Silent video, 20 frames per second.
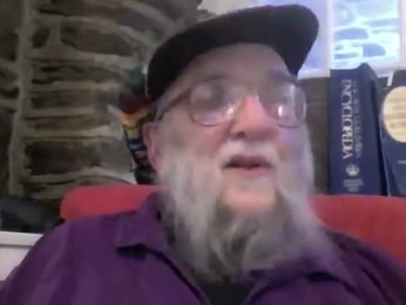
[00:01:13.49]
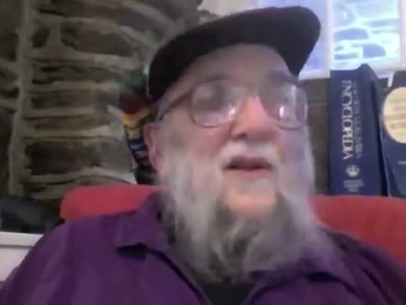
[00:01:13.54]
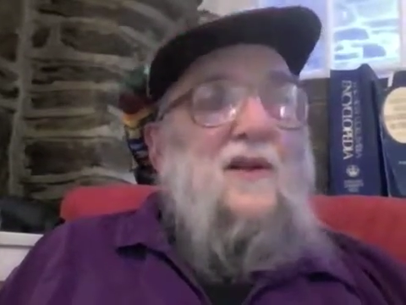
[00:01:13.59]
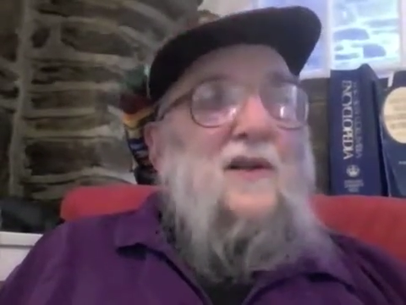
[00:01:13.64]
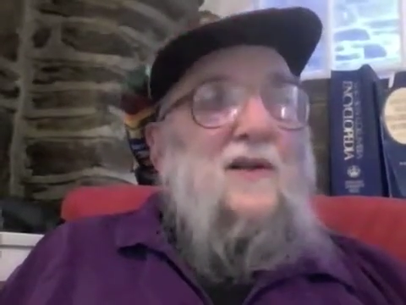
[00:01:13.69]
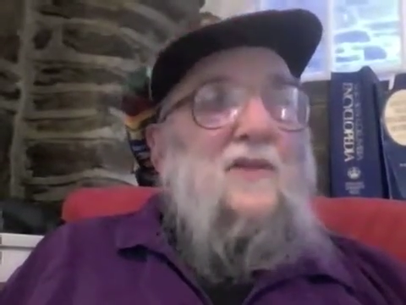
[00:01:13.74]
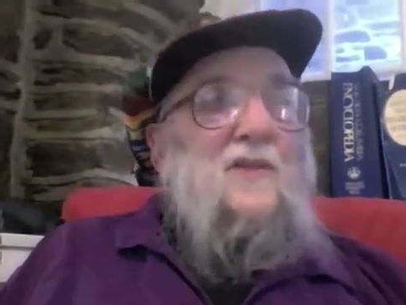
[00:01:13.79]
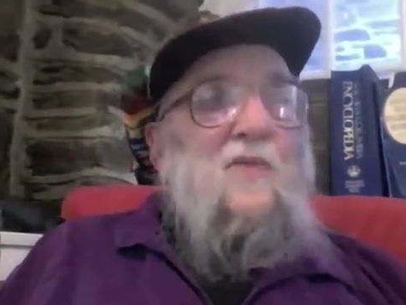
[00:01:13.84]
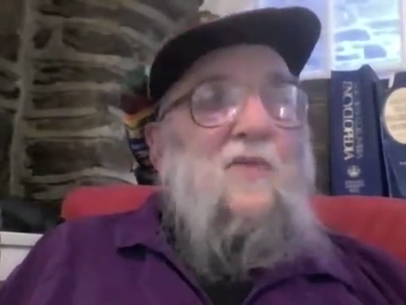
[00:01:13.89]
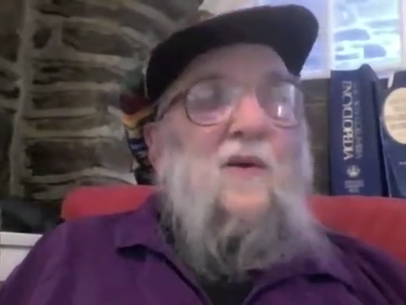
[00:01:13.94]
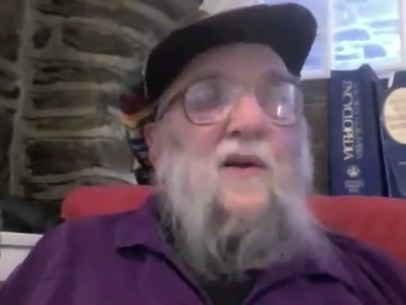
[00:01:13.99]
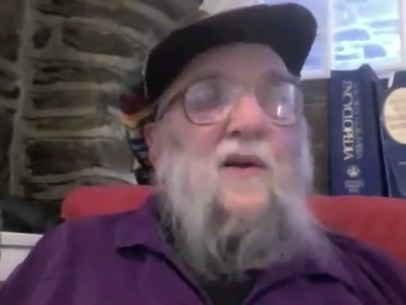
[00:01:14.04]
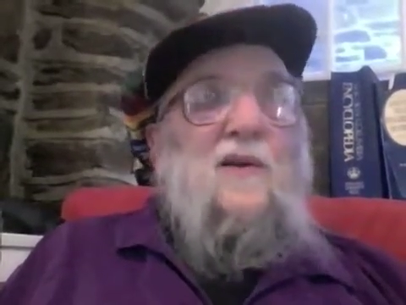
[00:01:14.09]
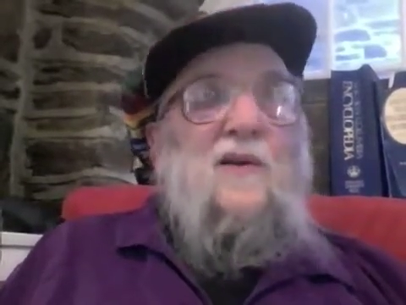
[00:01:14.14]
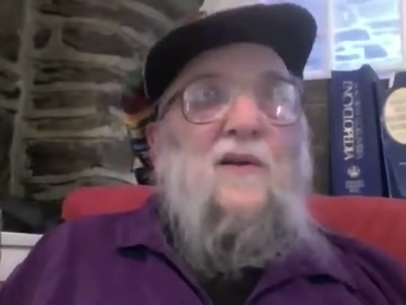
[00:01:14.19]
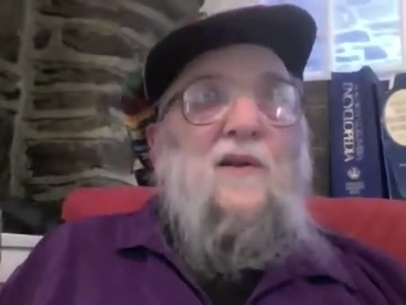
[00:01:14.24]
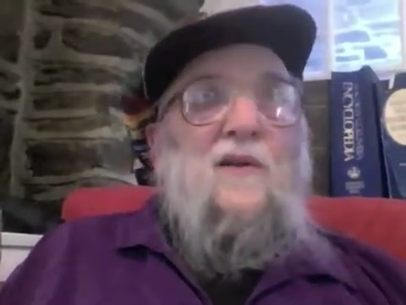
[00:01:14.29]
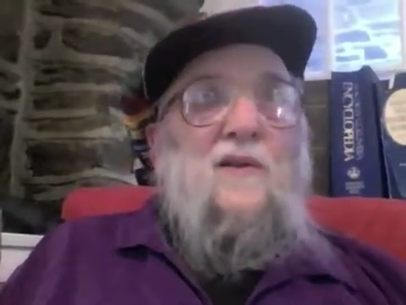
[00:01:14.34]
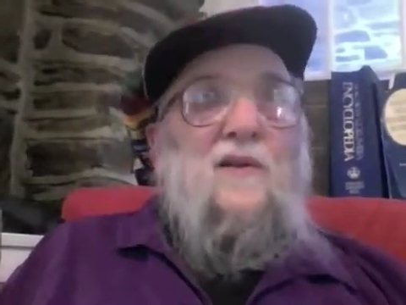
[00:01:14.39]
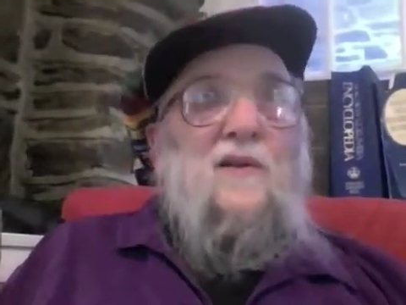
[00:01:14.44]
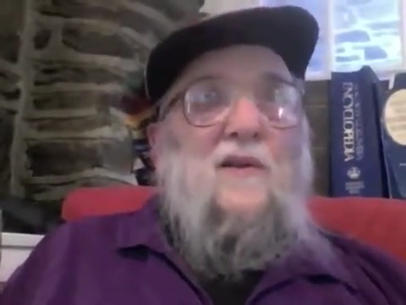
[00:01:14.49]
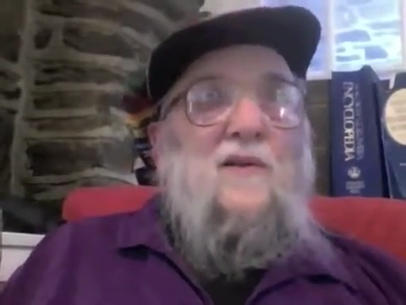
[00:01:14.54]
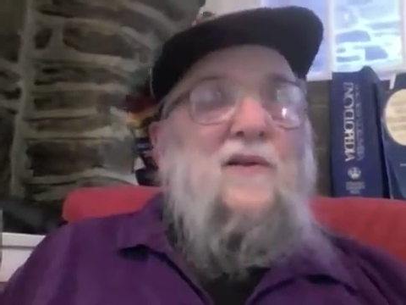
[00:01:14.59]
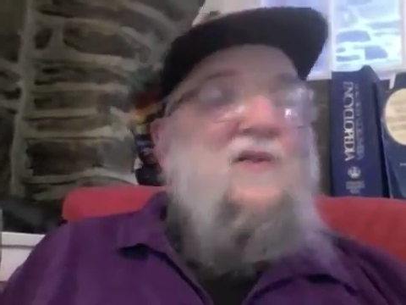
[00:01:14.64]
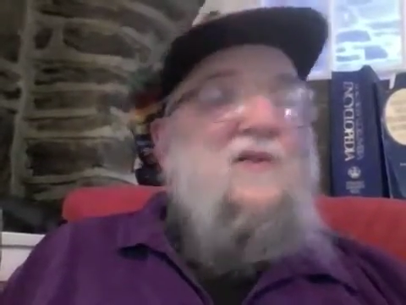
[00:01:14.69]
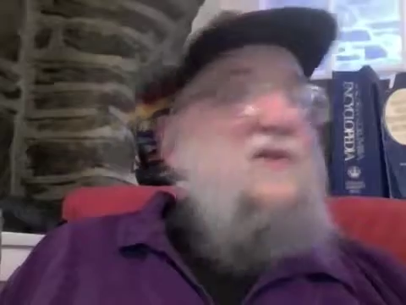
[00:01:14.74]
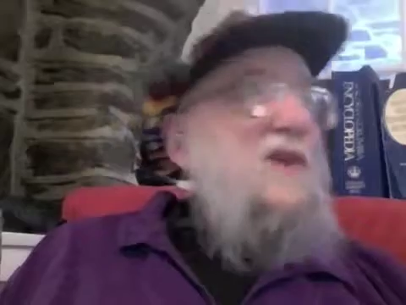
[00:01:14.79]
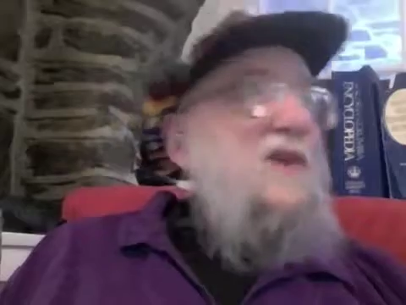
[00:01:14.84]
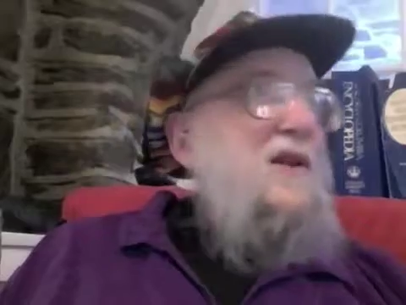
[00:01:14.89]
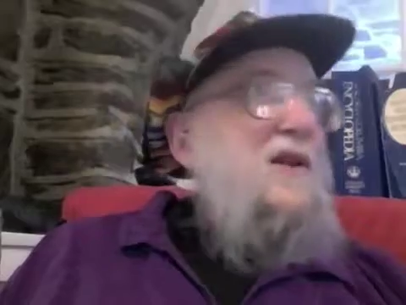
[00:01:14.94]
is when
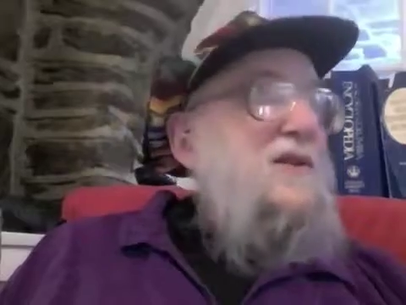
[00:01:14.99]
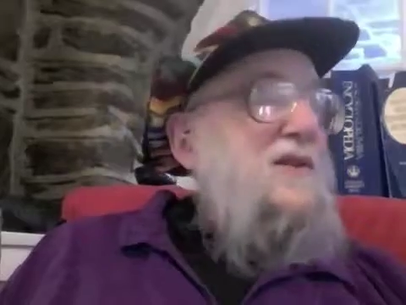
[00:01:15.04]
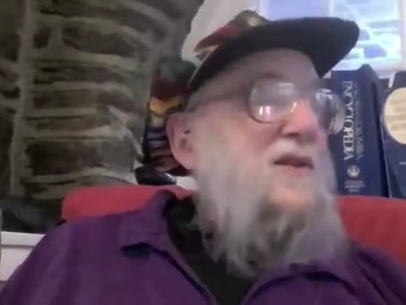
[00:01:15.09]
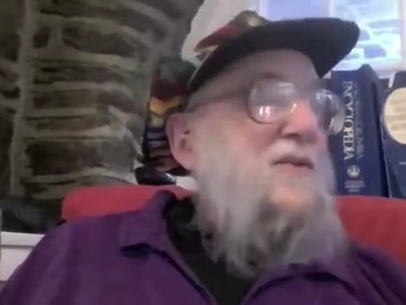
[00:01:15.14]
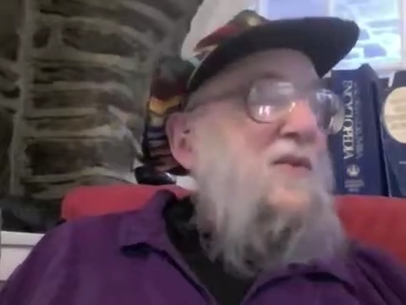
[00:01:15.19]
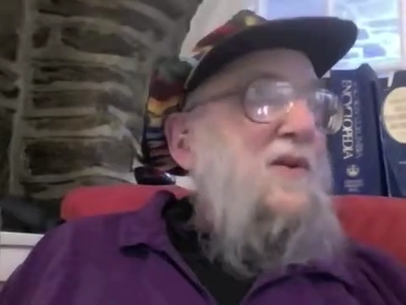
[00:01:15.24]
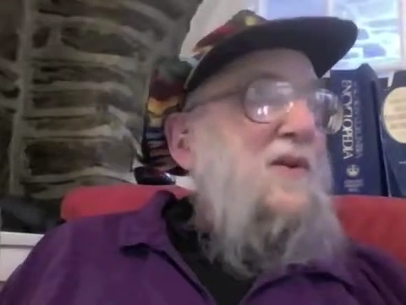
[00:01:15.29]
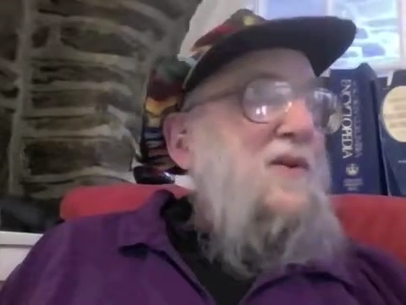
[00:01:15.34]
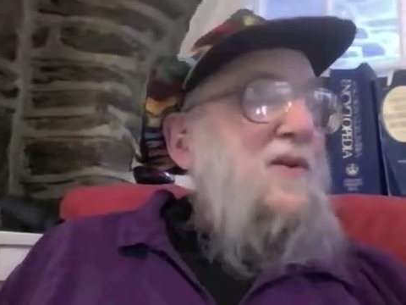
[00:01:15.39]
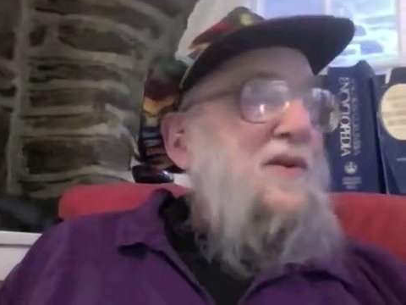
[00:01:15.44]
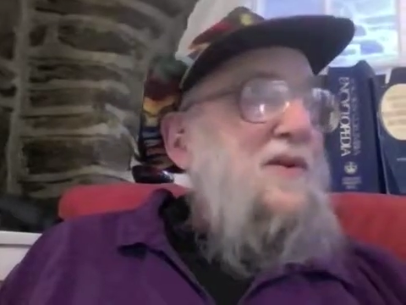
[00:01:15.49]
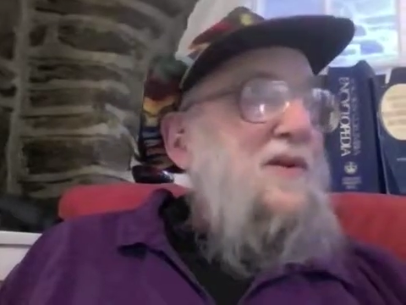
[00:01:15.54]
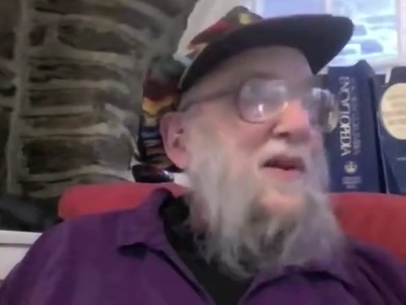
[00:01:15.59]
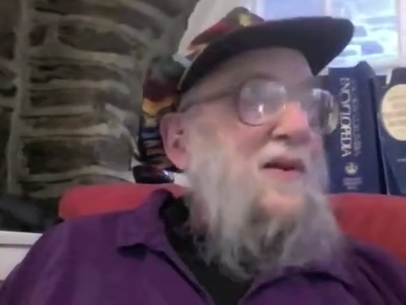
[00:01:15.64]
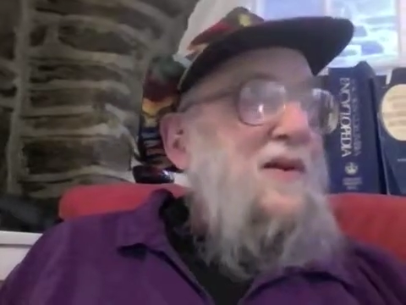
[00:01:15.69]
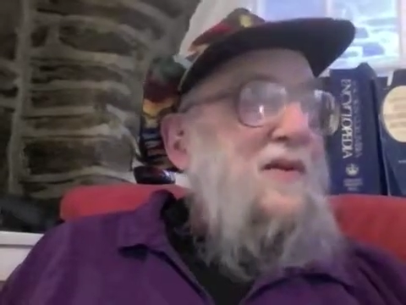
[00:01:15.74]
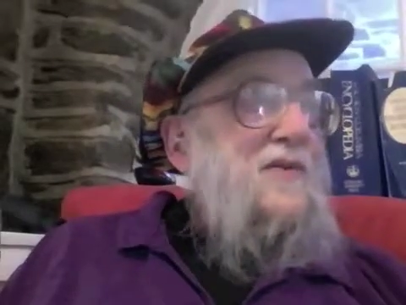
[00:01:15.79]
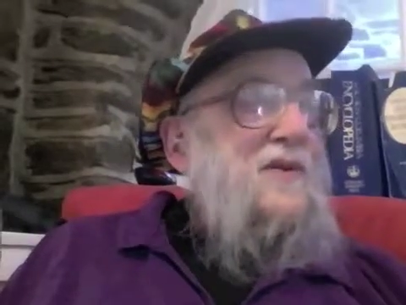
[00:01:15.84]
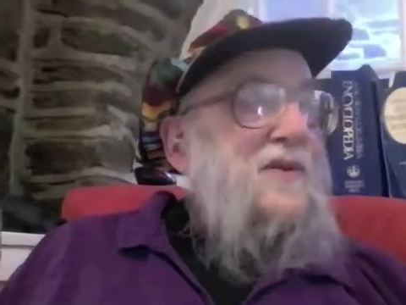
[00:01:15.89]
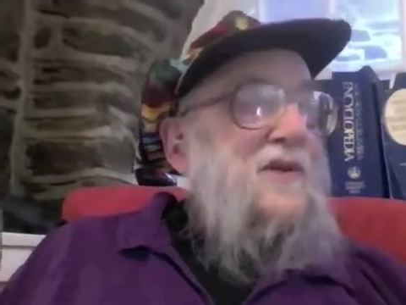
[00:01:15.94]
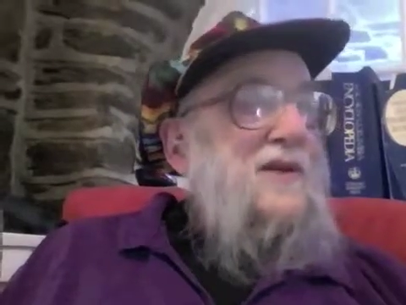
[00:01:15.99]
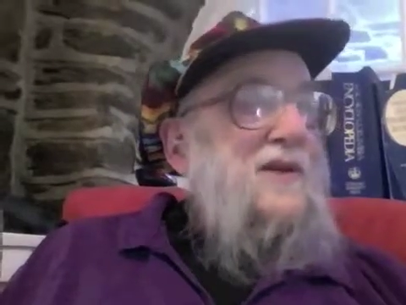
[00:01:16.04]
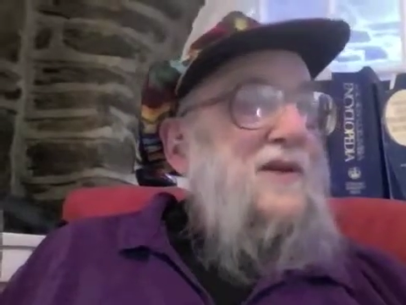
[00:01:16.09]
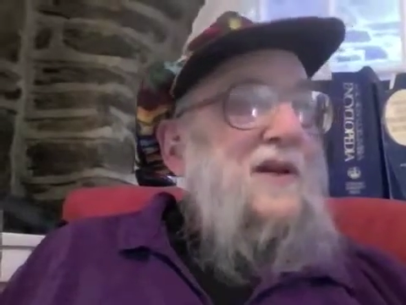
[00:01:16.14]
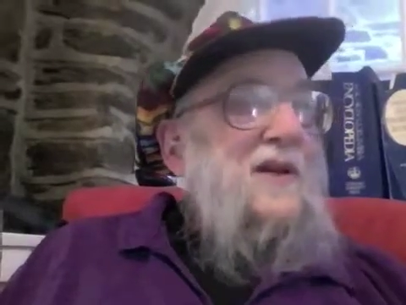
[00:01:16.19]
Lyndon Johnson went on television,